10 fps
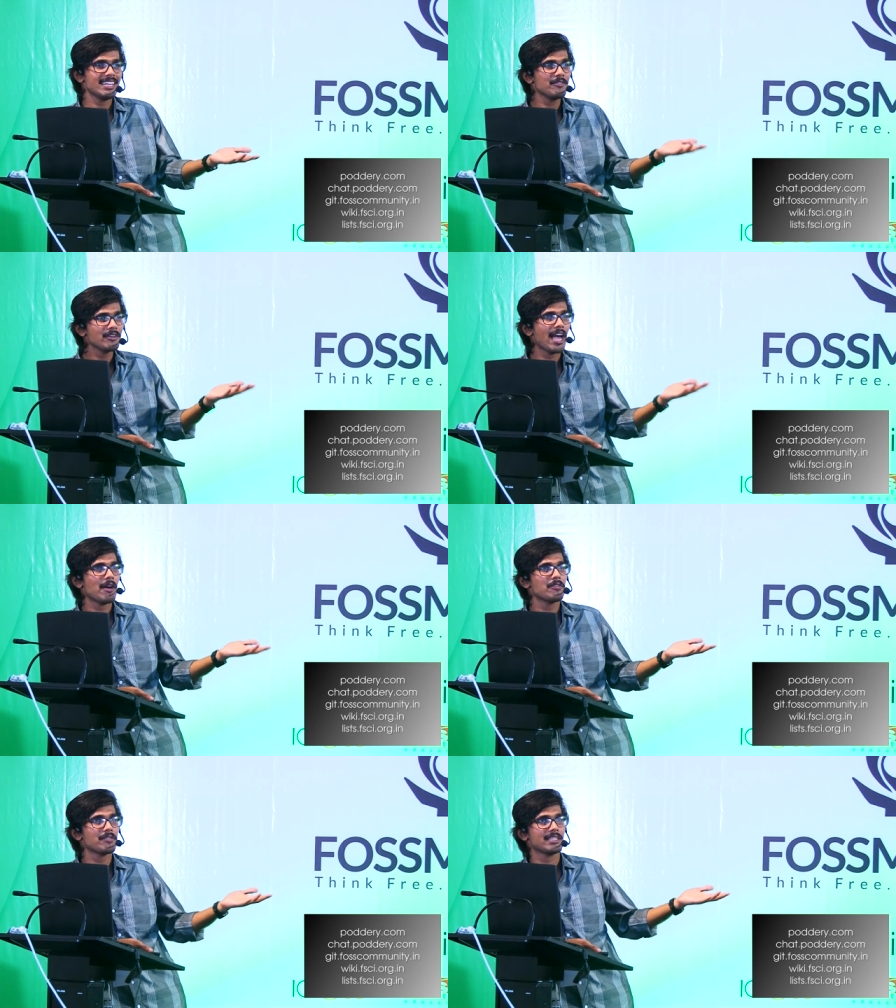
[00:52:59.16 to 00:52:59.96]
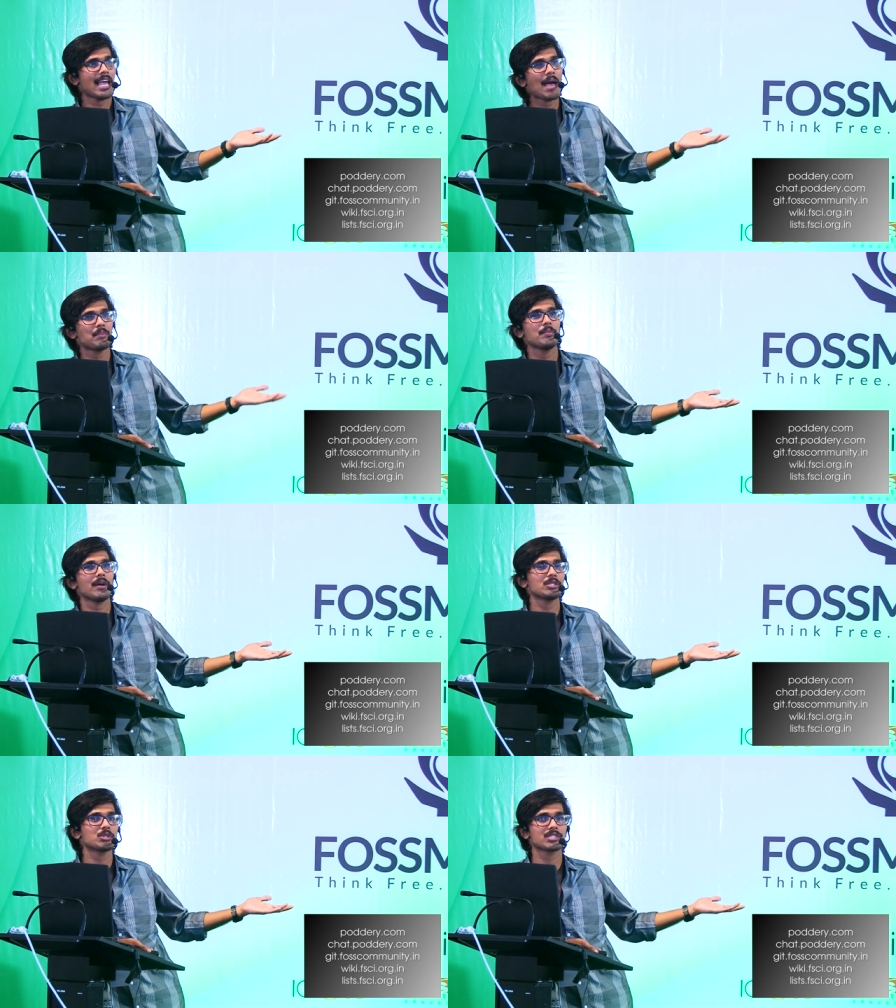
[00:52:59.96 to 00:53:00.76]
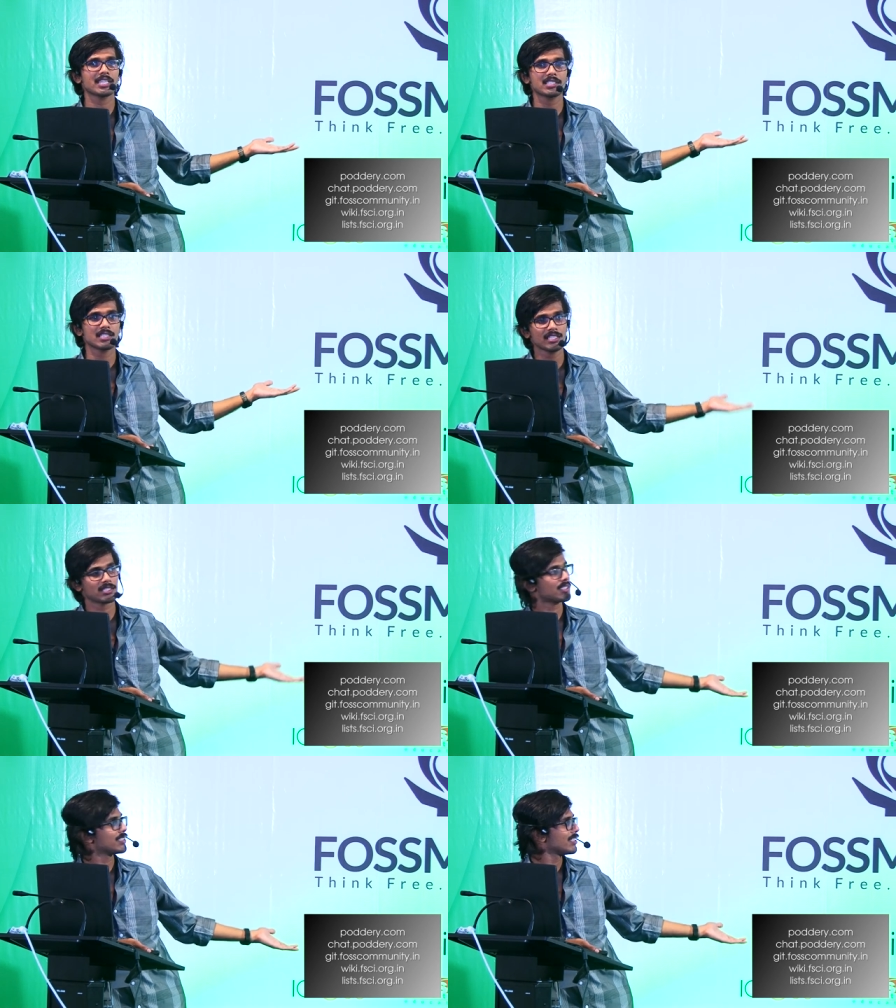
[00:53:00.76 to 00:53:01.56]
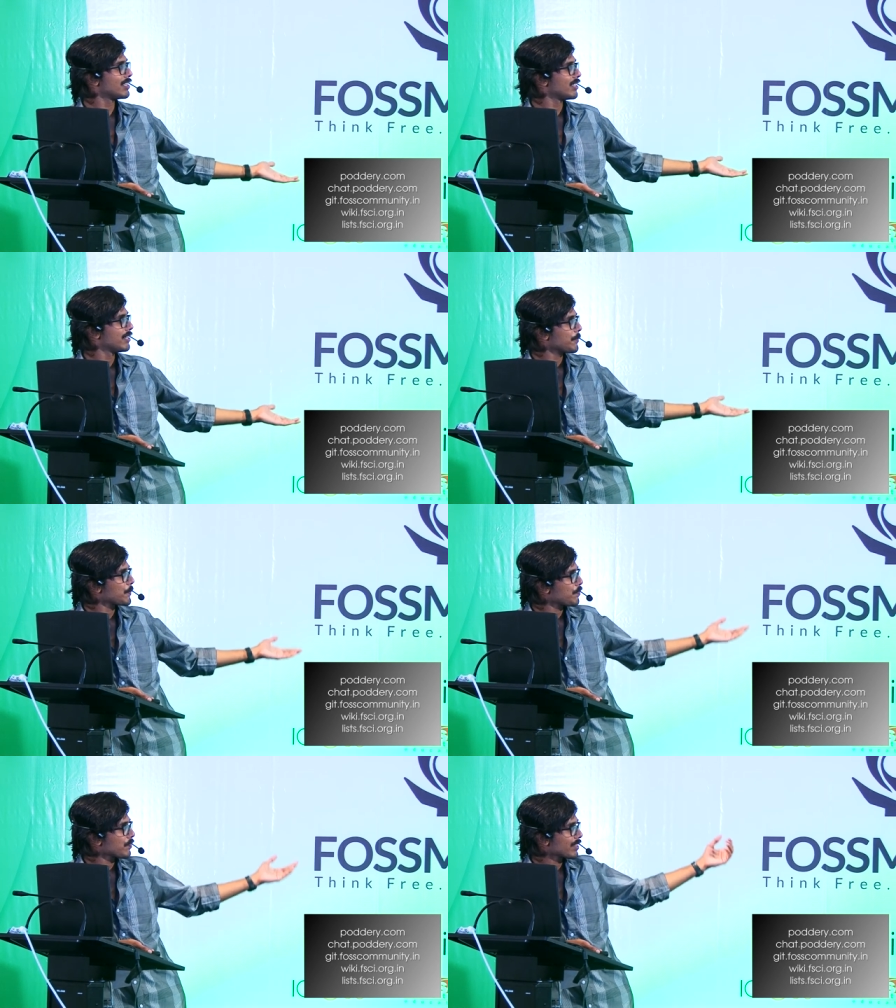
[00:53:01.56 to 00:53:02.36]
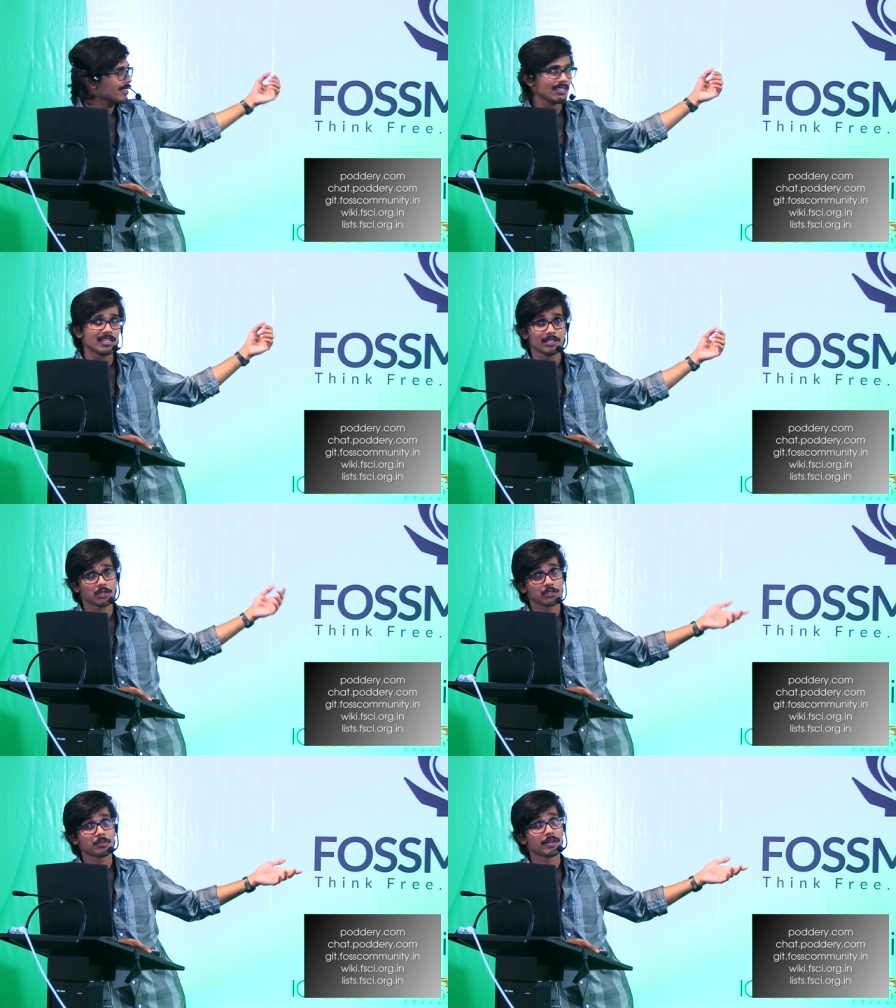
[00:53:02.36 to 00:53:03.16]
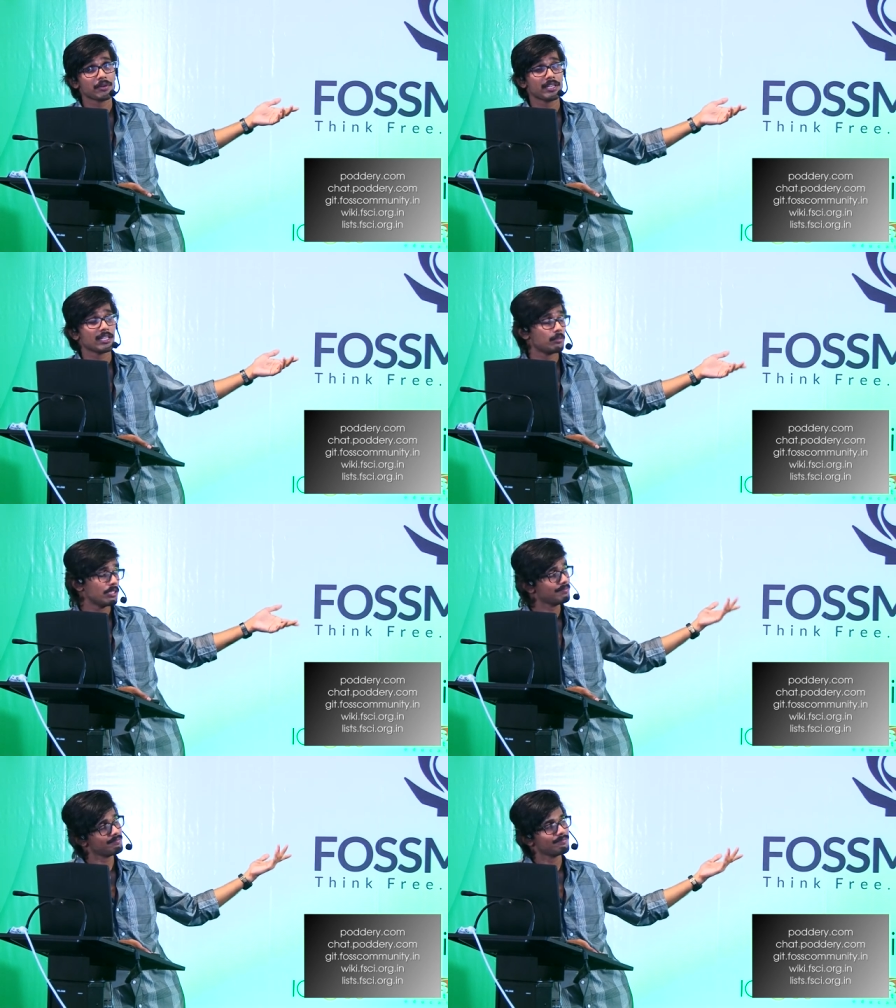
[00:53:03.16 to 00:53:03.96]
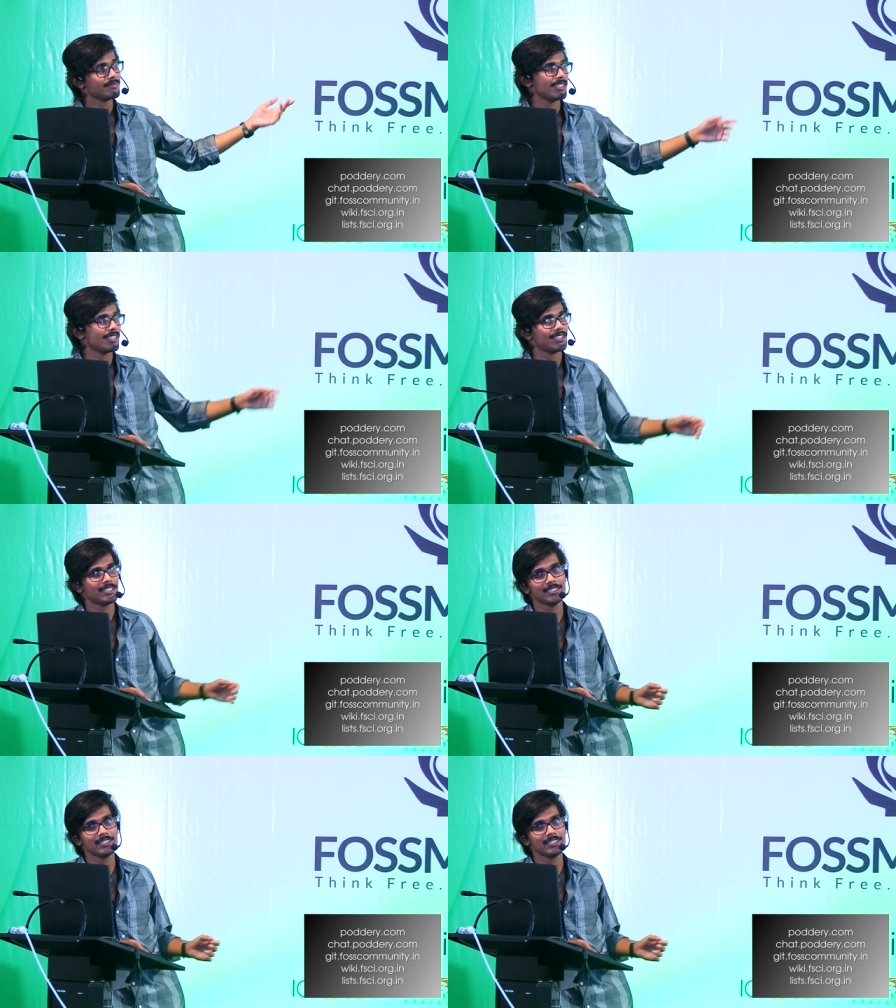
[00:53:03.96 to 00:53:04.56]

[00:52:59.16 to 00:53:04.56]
uh, have a happy mind to share things. Uh, not your private data, but uh,